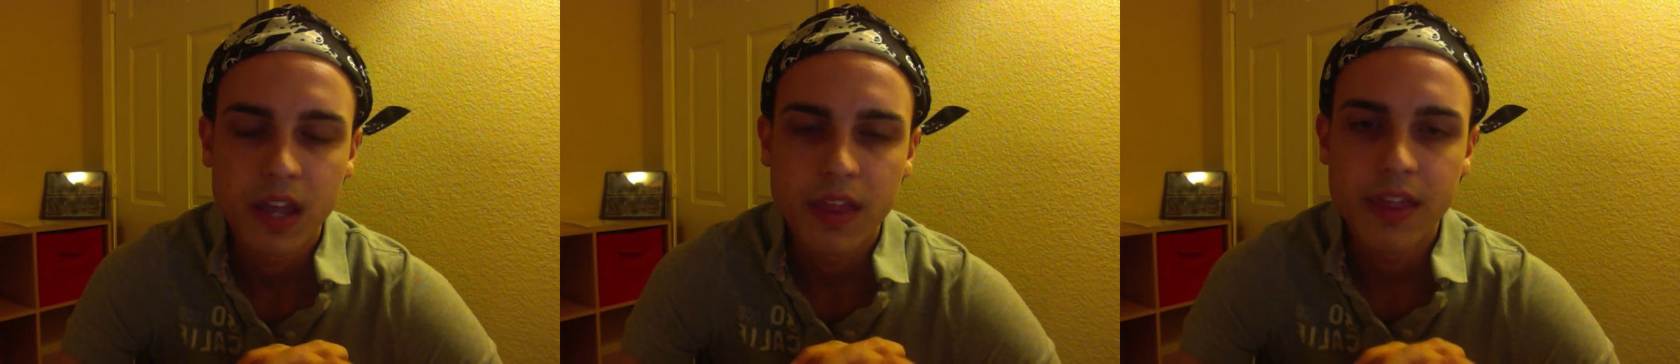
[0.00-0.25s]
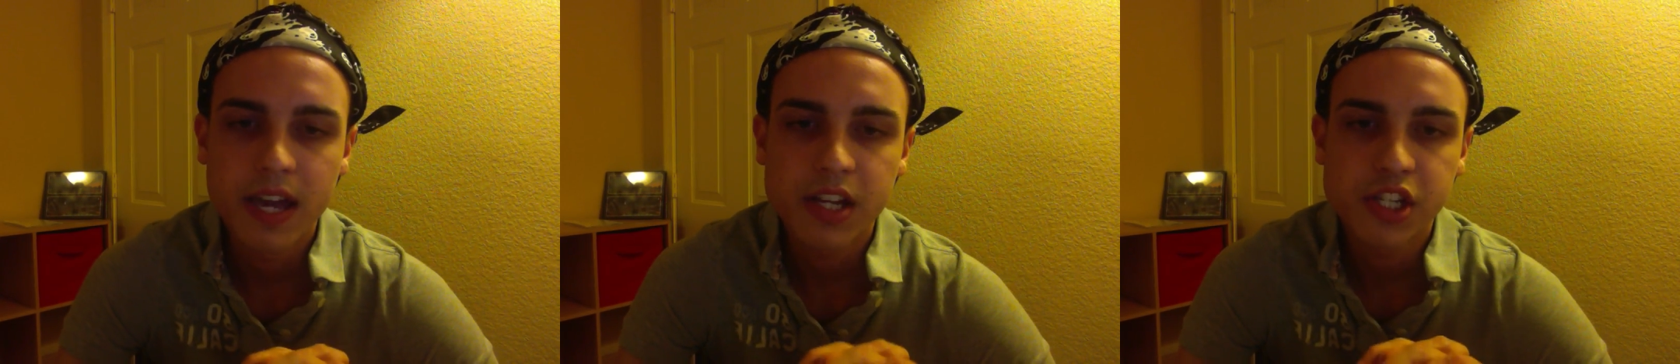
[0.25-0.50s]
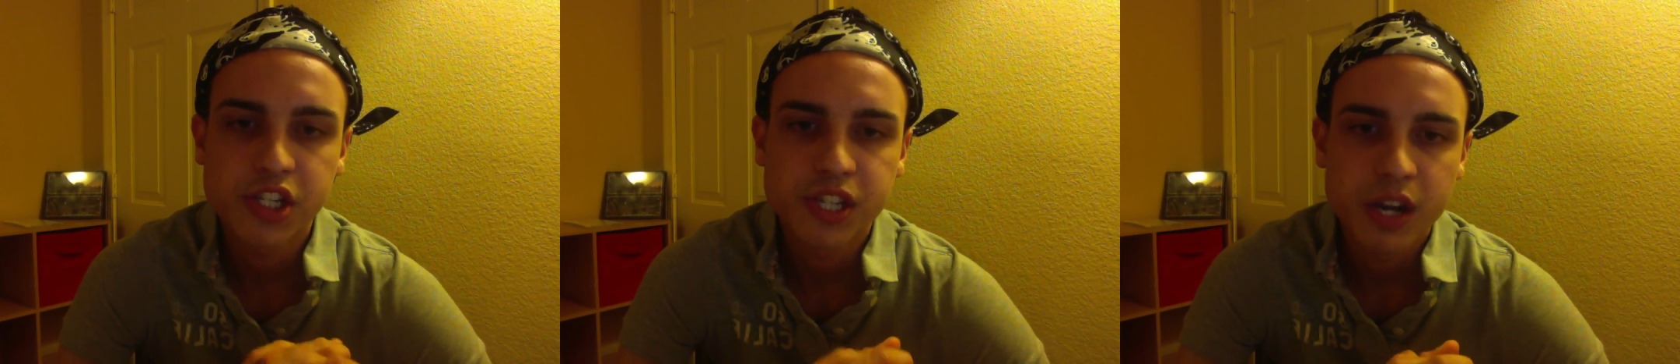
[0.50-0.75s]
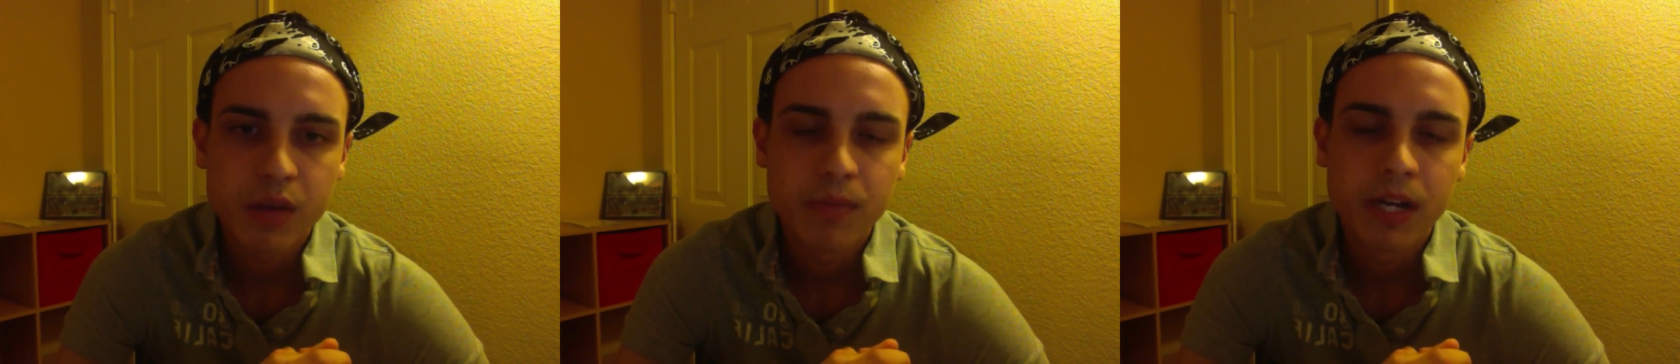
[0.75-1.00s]
That
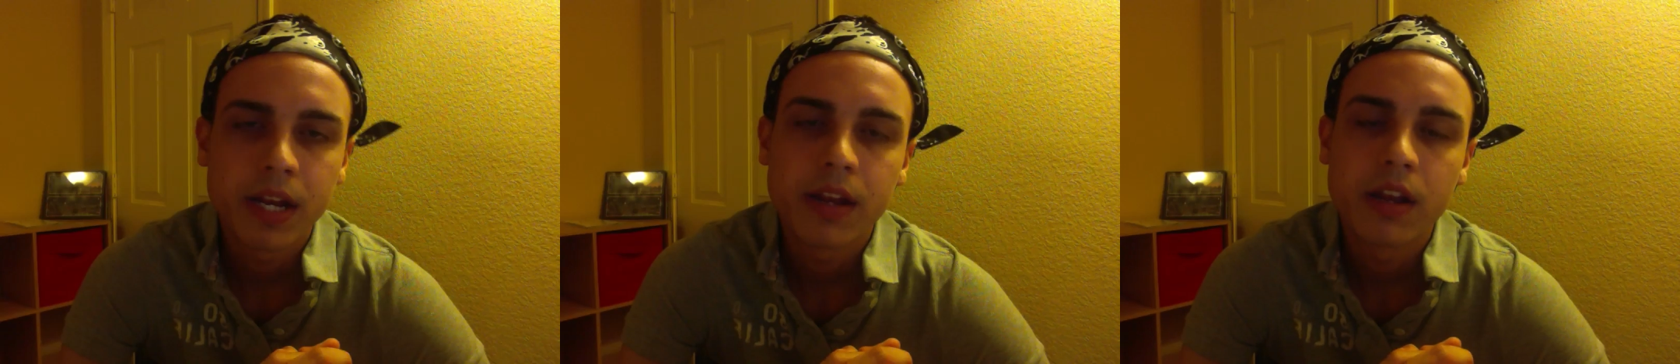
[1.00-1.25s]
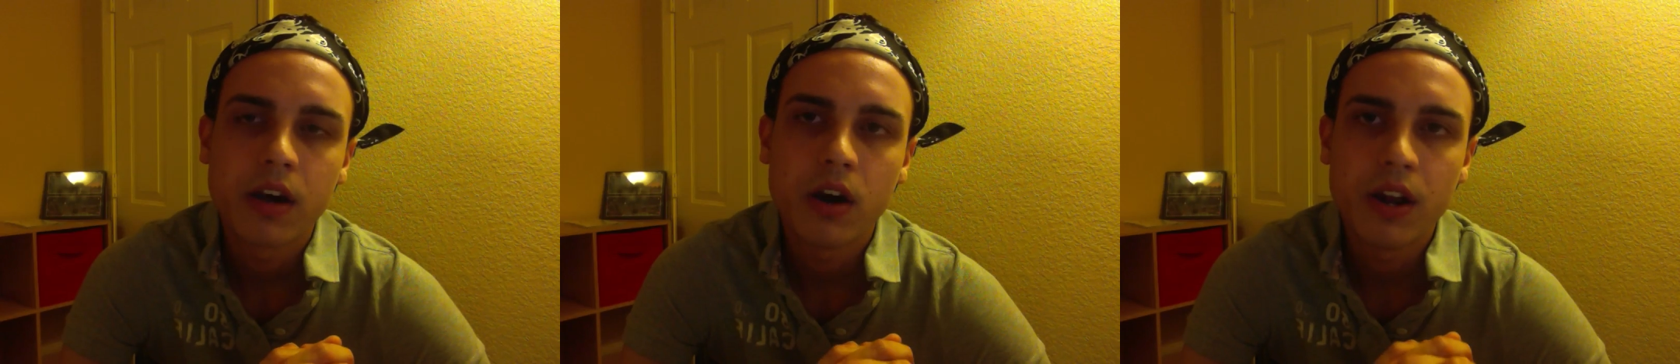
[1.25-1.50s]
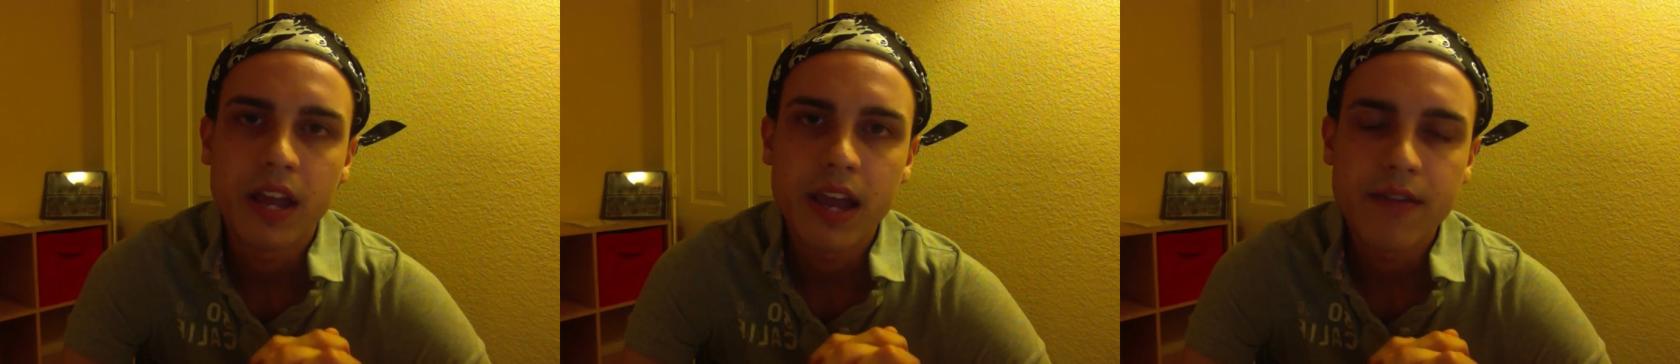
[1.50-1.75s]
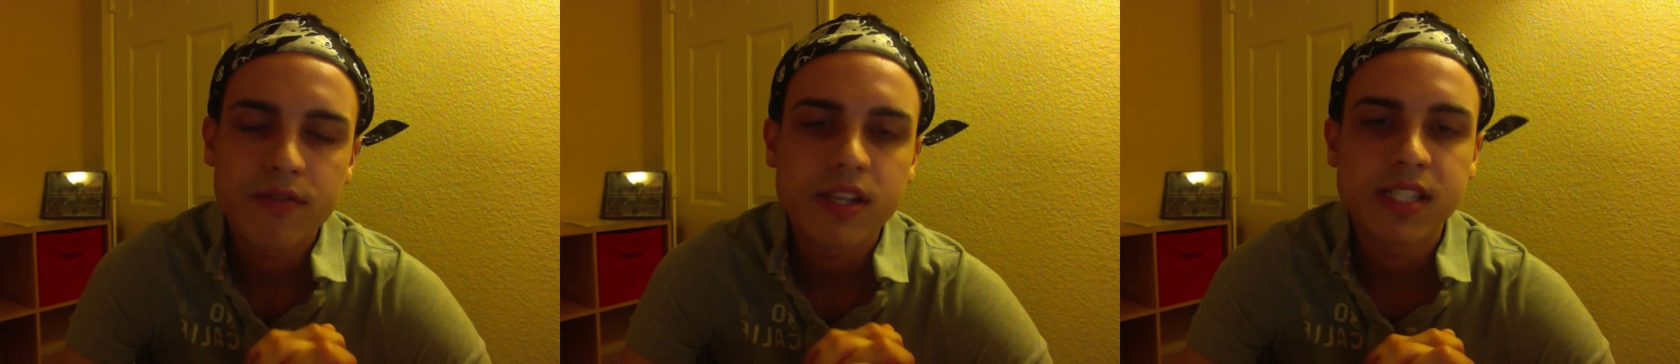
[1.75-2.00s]
share button on
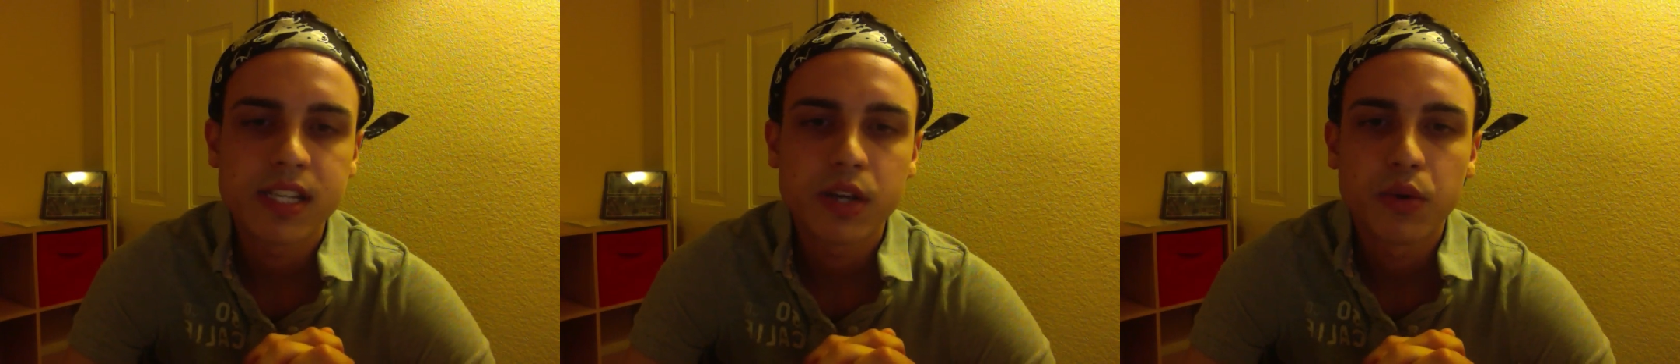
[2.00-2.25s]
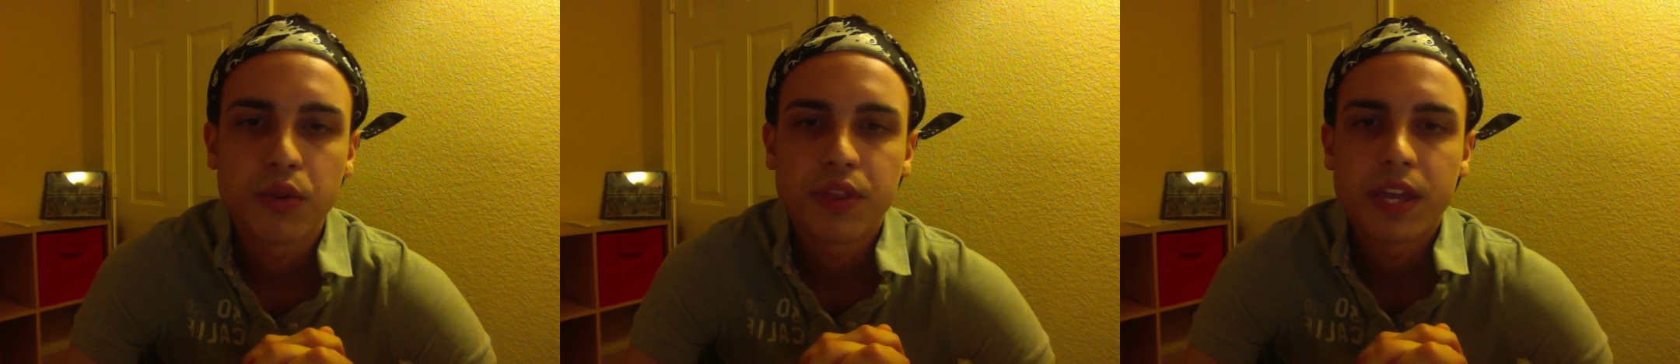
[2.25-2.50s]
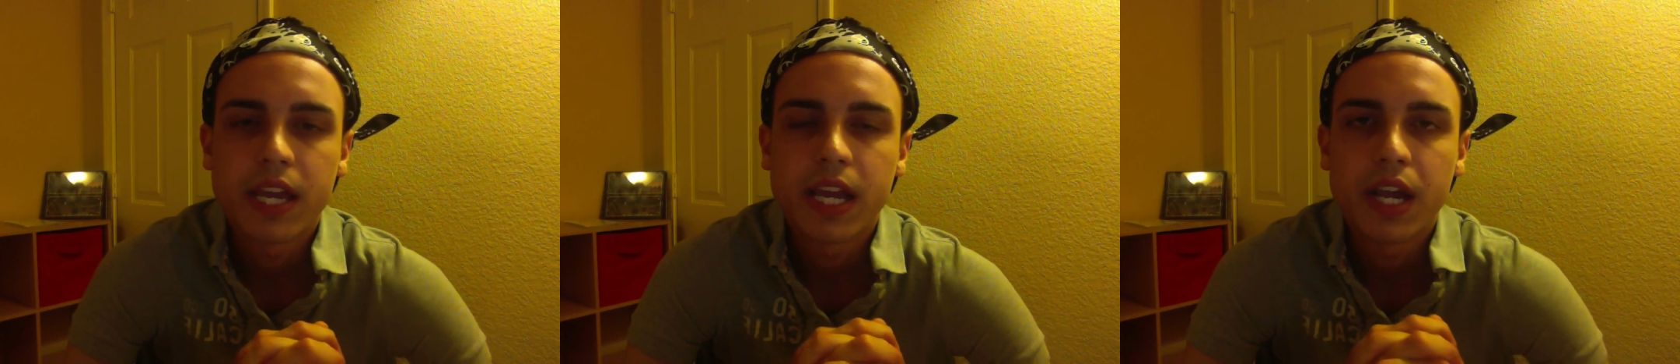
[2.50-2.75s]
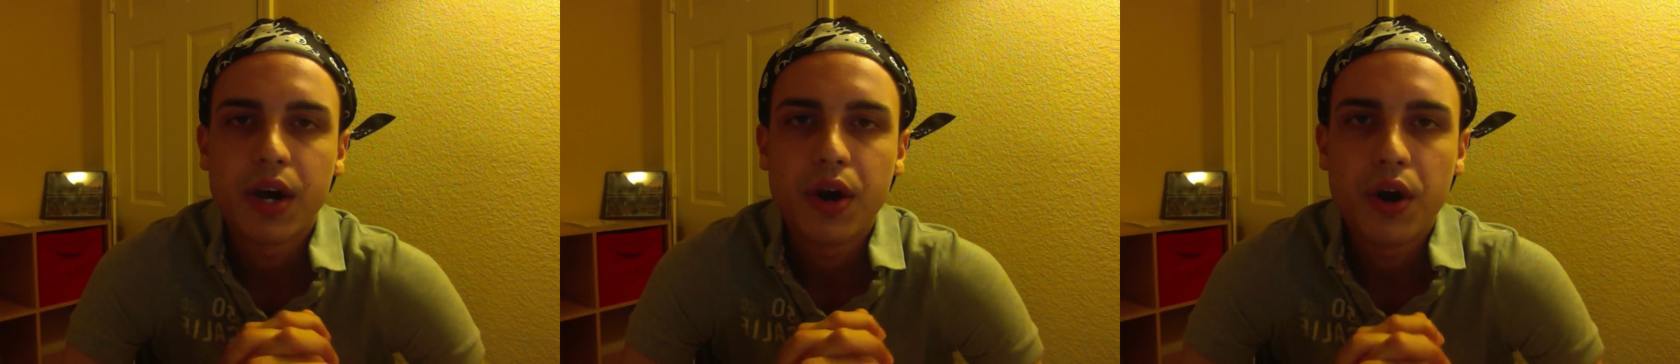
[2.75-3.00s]
every single
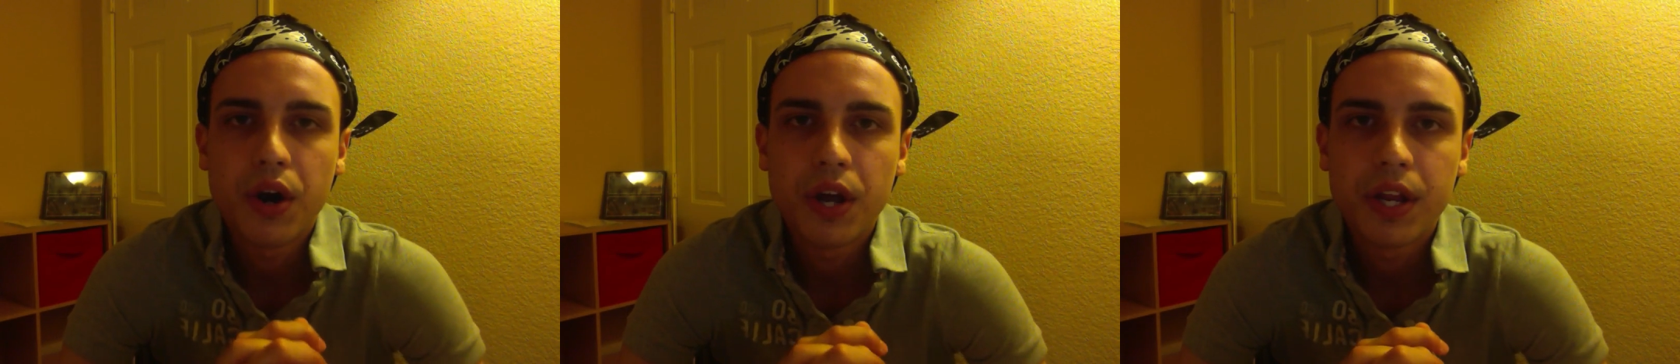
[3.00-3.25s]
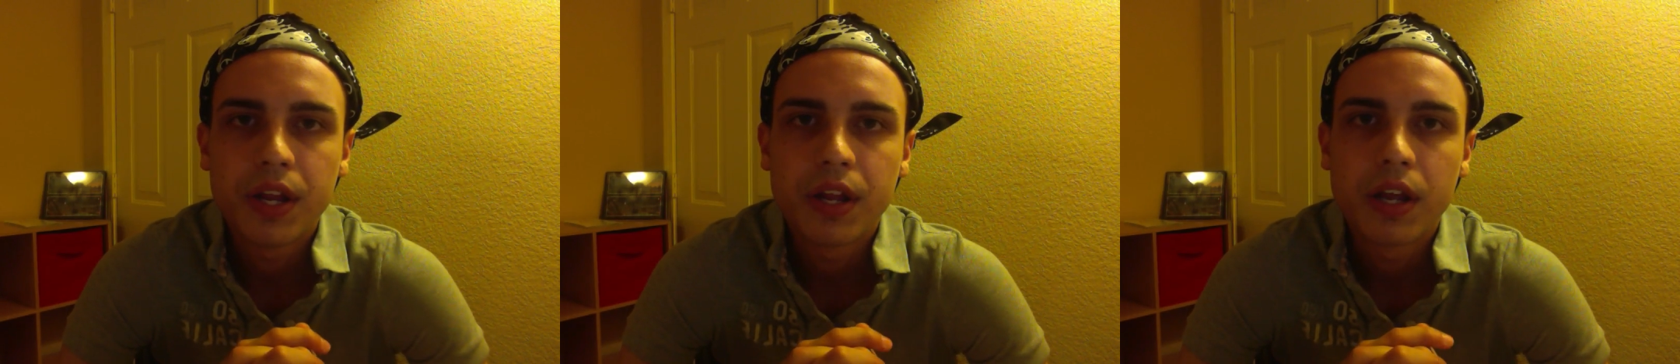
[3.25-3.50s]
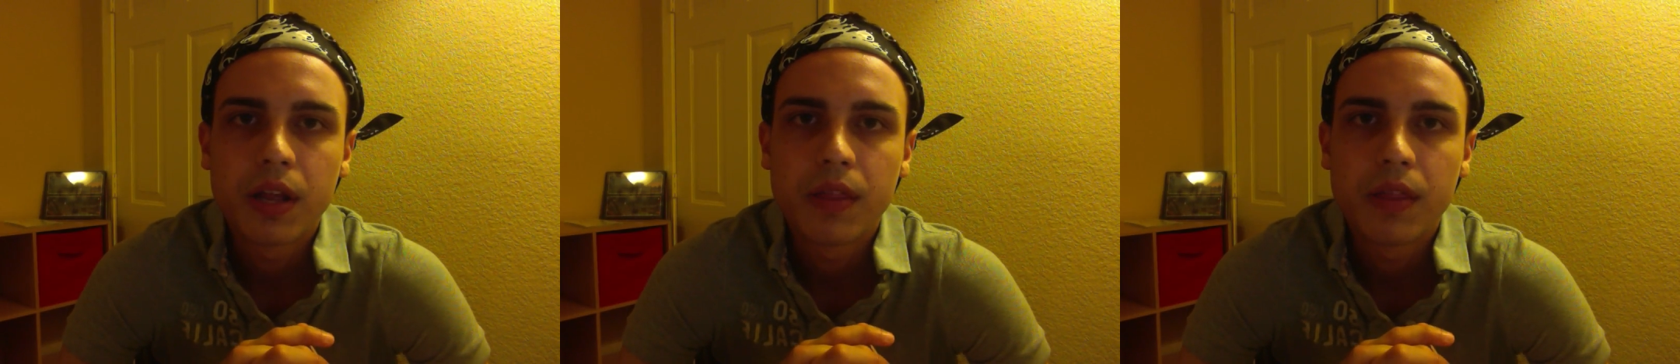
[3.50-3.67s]
thing on